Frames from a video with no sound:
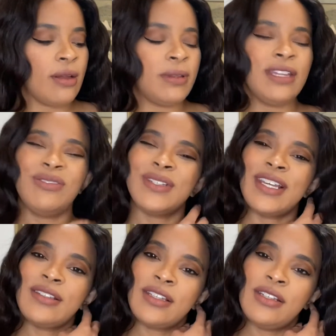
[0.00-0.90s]
I believe it was
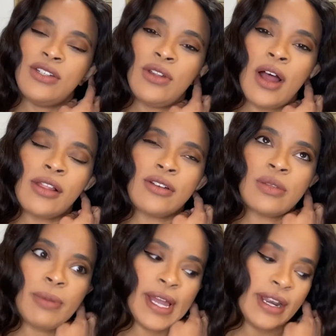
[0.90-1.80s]
like
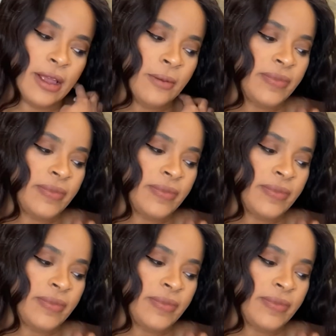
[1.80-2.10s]
$62, but